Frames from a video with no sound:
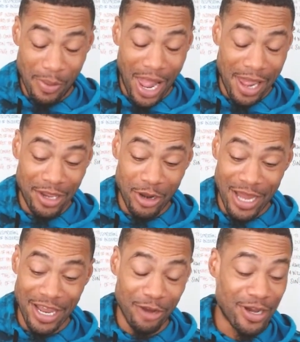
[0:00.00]
I, you know, I
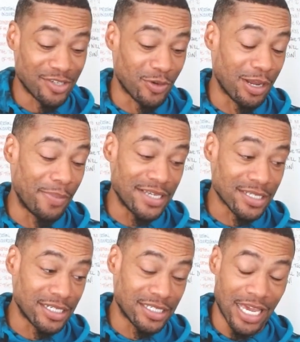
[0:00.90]
digress. What I'm
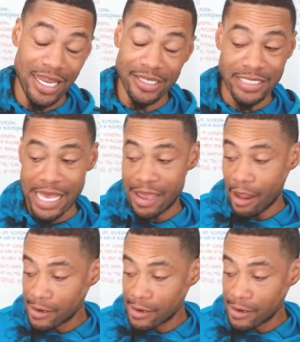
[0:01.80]
basically saying is that